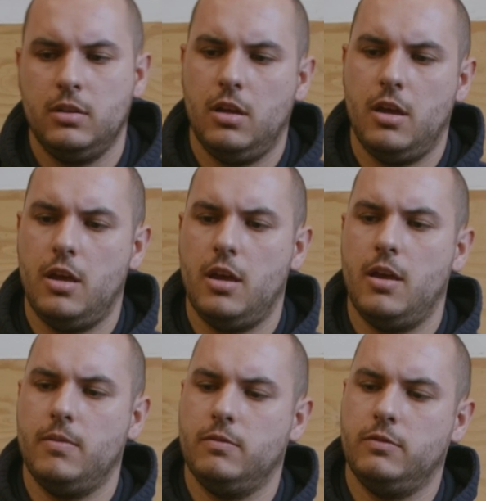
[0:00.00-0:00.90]

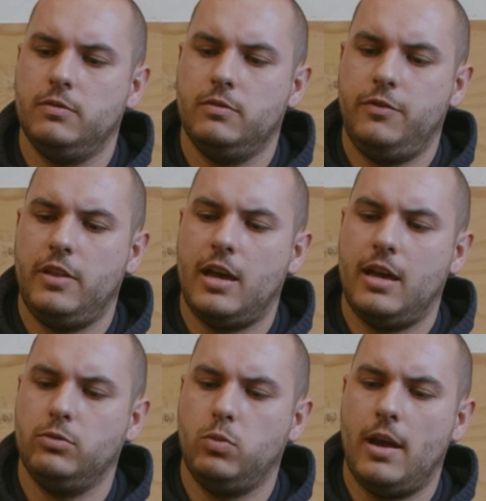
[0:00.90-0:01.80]
fit in the
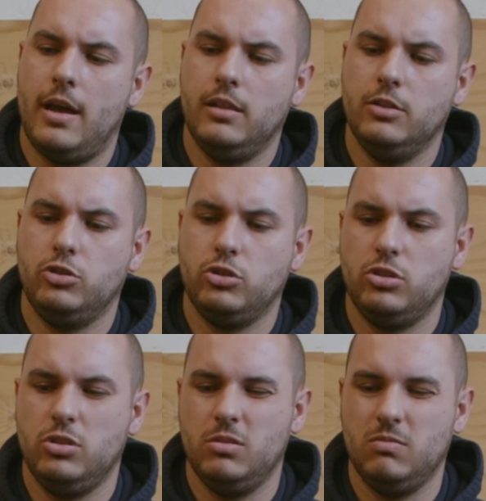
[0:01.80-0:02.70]
hand well, and
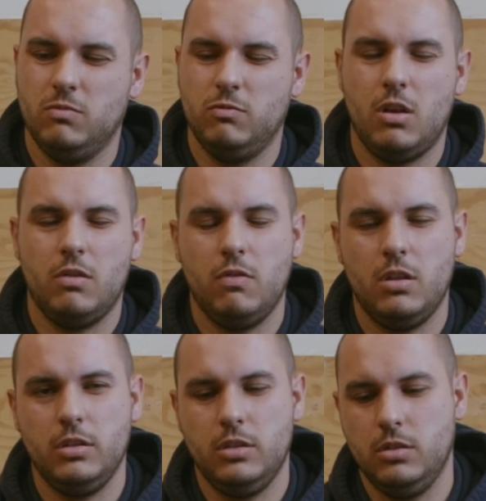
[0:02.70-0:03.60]
just
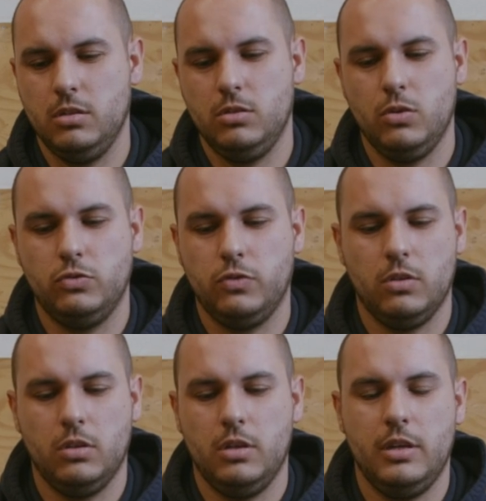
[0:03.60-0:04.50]
really
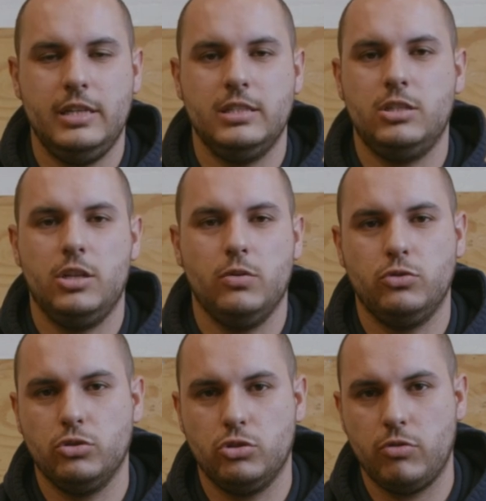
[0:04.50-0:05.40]
useful and easy to
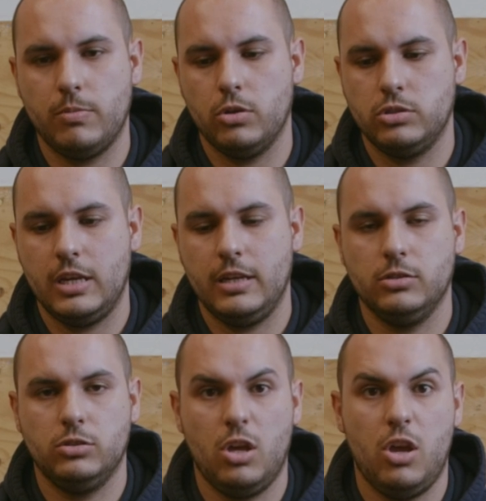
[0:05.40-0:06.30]
use, just to strip those
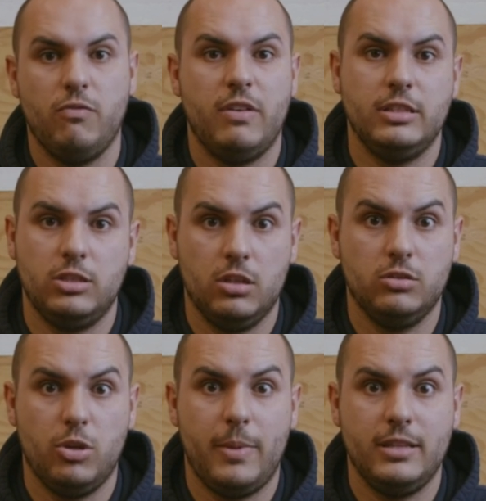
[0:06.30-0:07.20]
tails, ready to
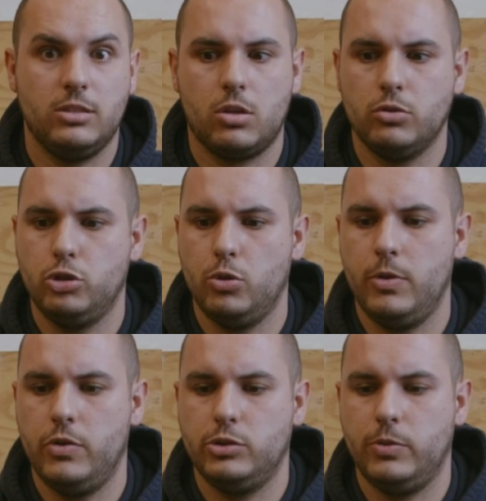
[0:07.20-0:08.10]
terminate to consume
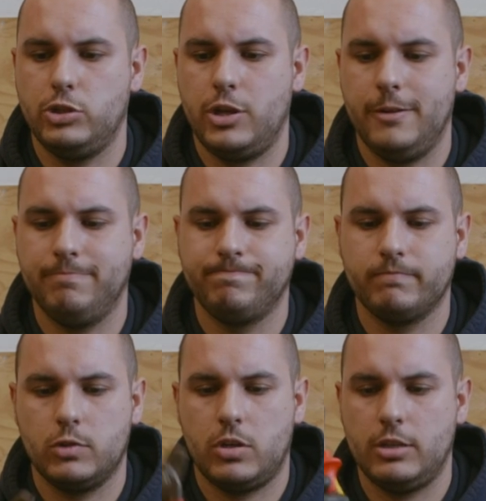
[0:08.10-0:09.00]
unit switch gear.
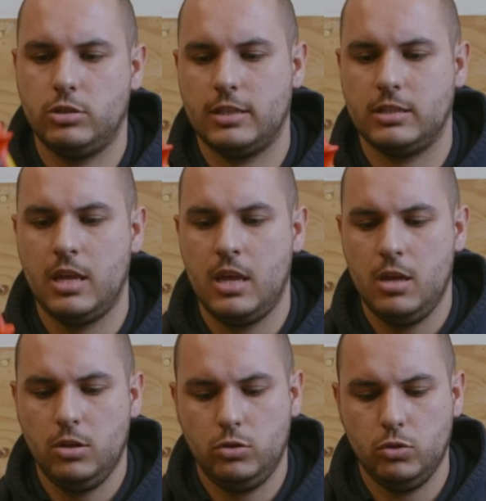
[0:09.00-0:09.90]
Okay, so that's
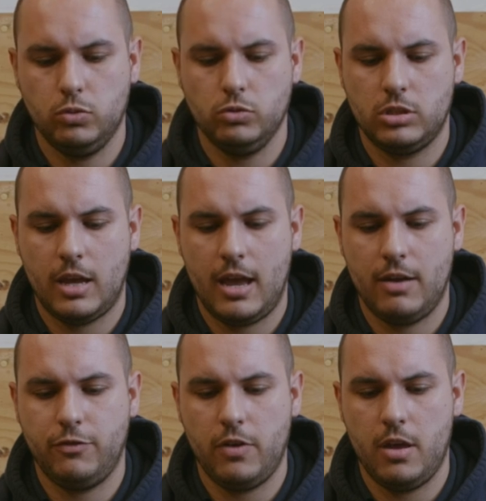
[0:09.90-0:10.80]
good ones to have.